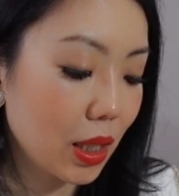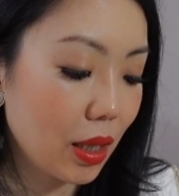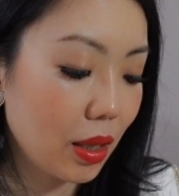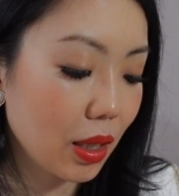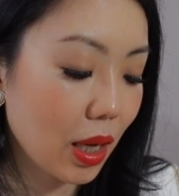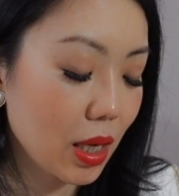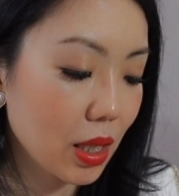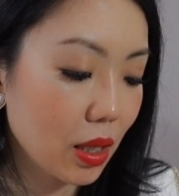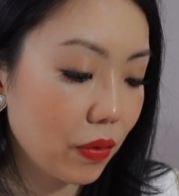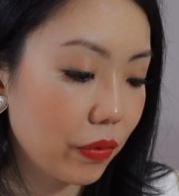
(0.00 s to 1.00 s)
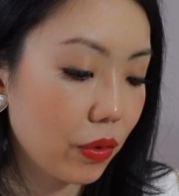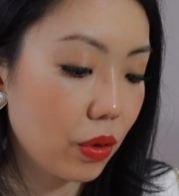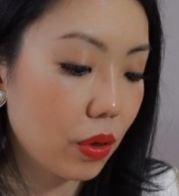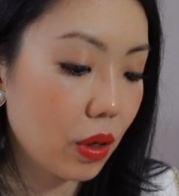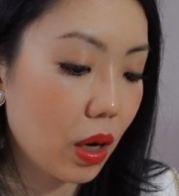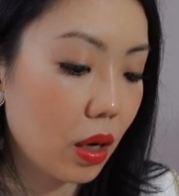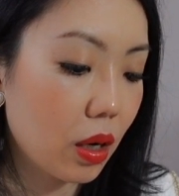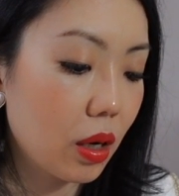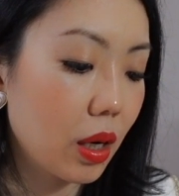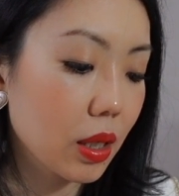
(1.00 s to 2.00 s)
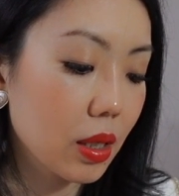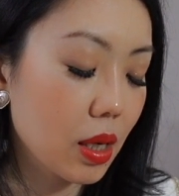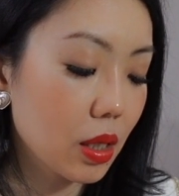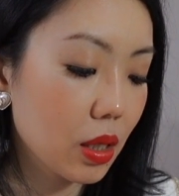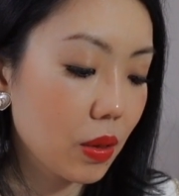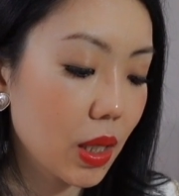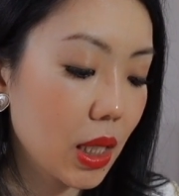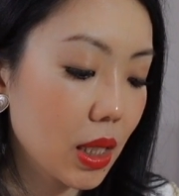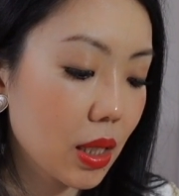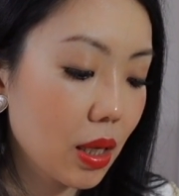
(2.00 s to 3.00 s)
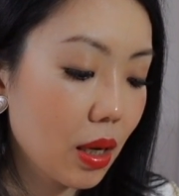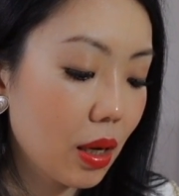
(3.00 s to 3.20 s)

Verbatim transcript: I think that is it for our accessories.